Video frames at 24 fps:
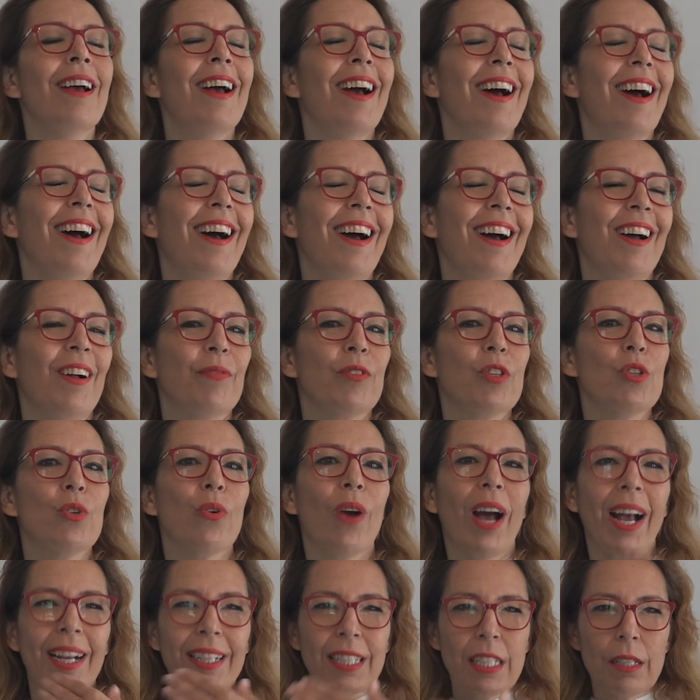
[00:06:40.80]
to
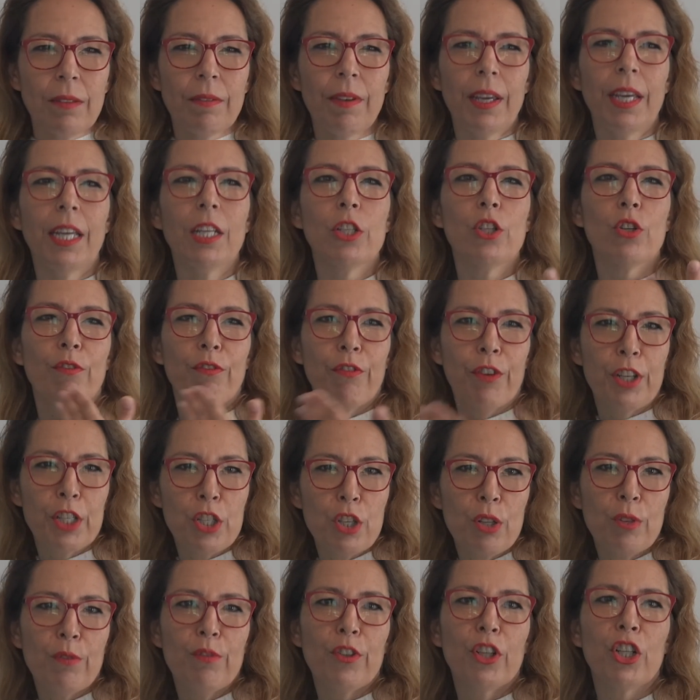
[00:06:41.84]
activate your
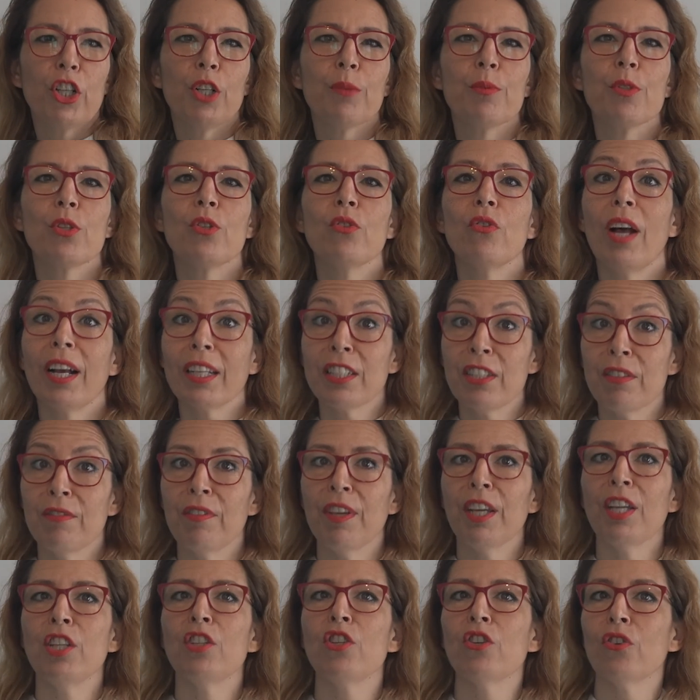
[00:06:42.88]
phrasal verbs, to
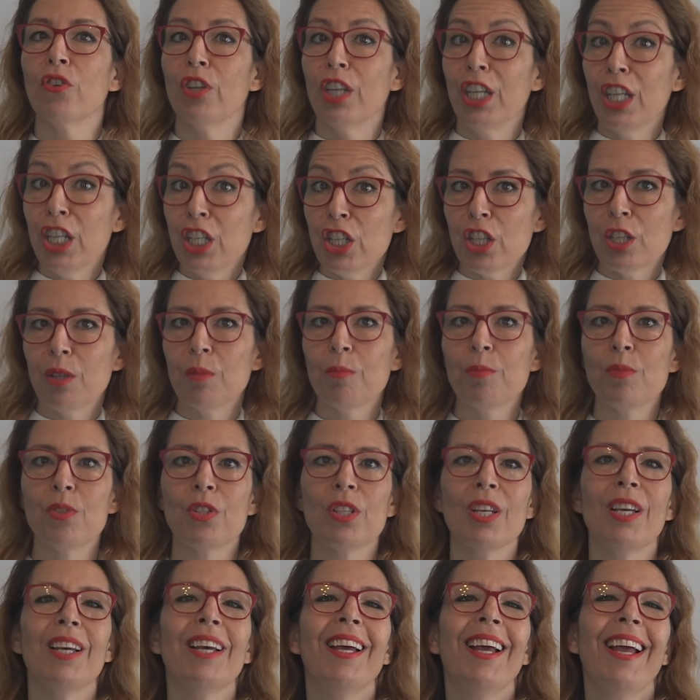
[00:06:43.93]
activate your
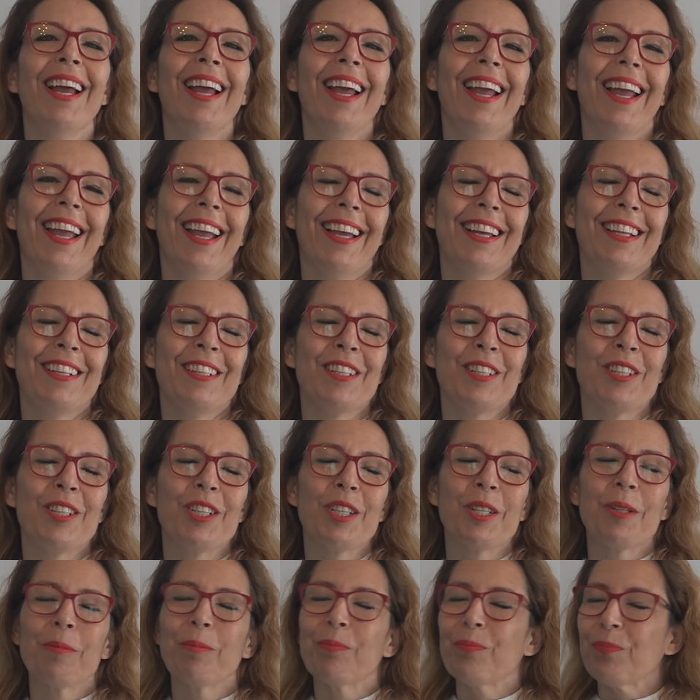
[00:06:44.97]
idioms,
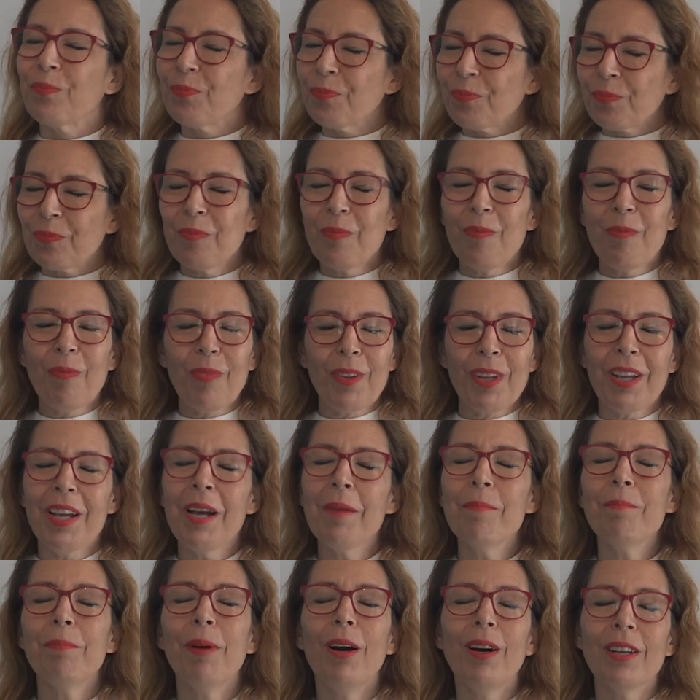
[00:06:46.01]
and
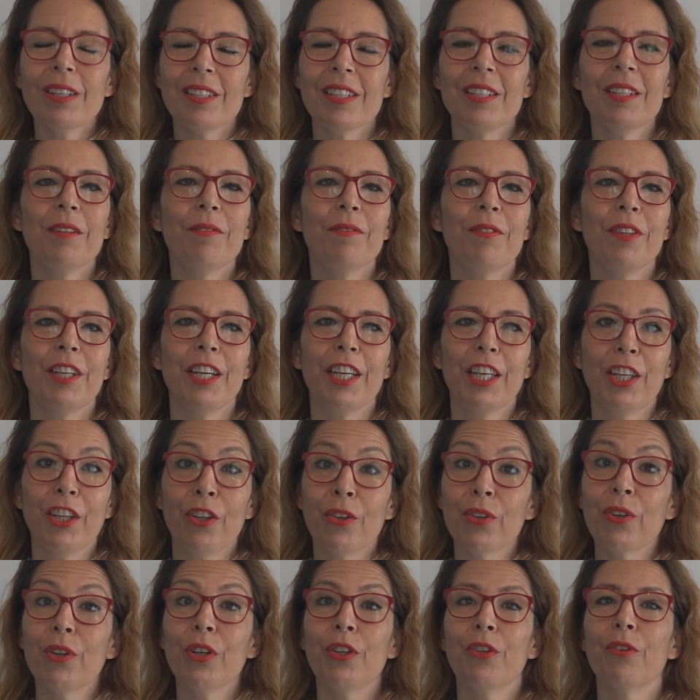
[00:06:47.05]
I'm positive that
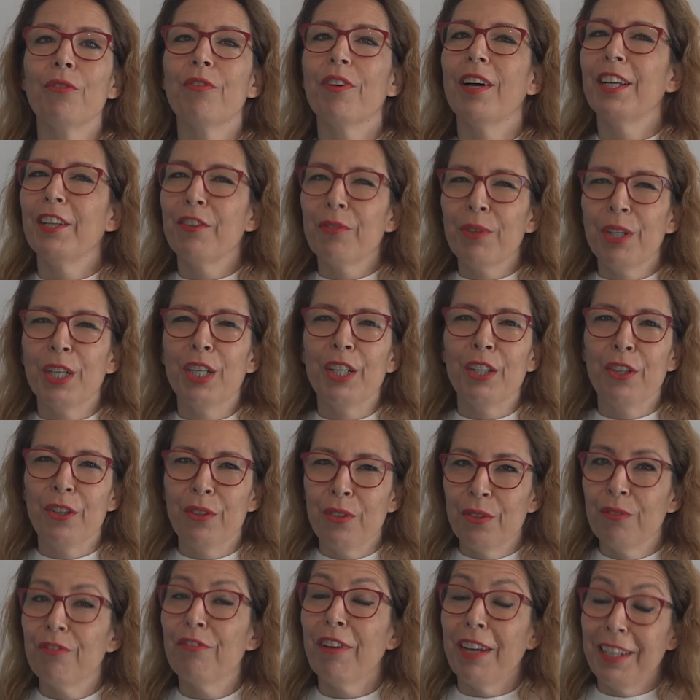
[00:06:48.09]
you're going to find
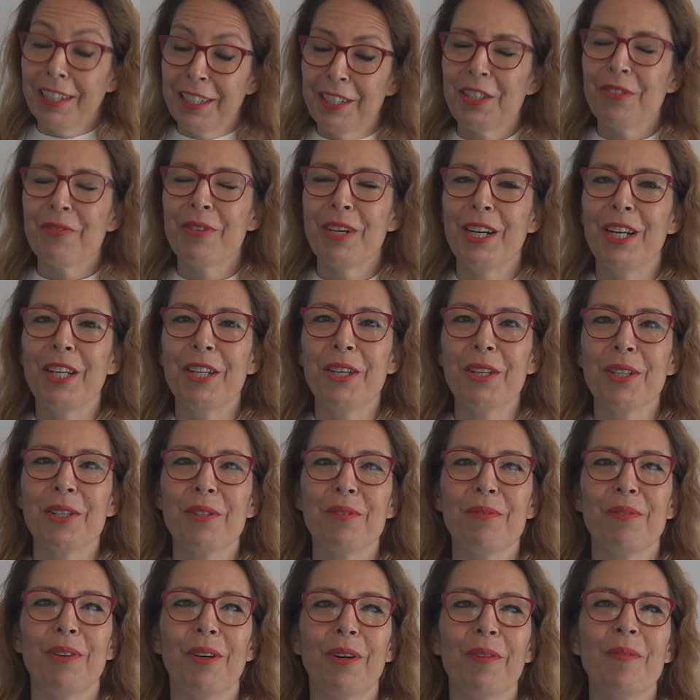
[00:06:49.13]
it really
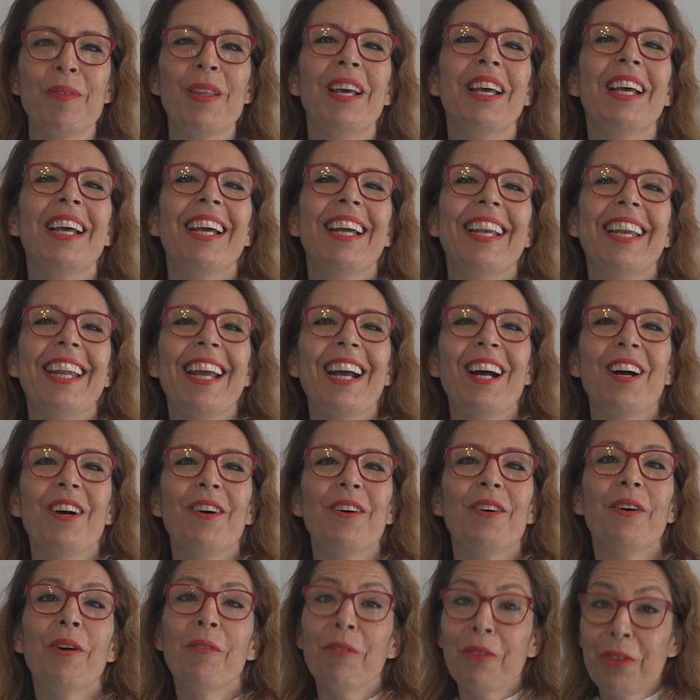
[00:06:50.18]
useful.
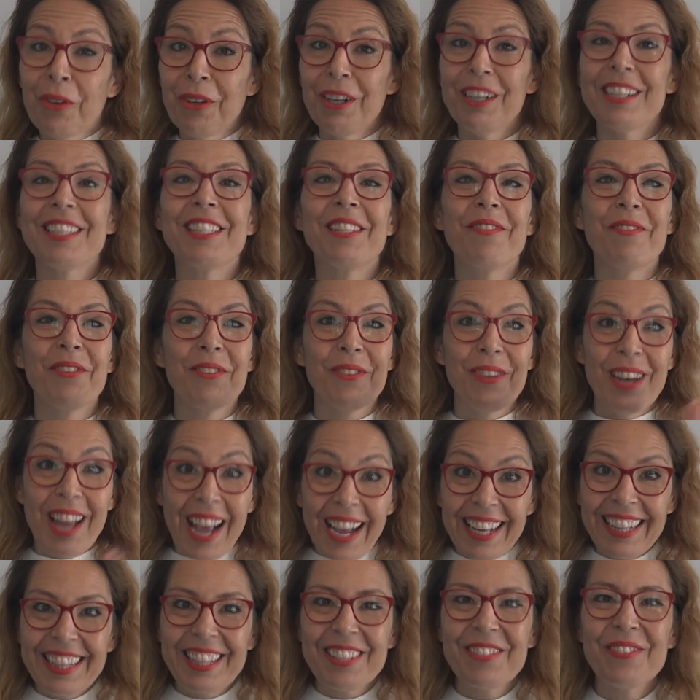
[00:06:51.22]
Now, of course, if you
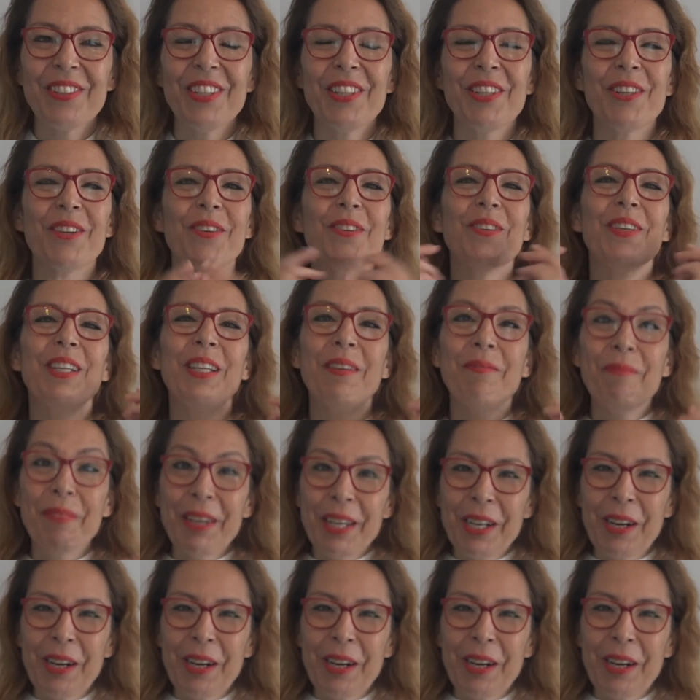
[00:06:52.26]
like this video, leave me a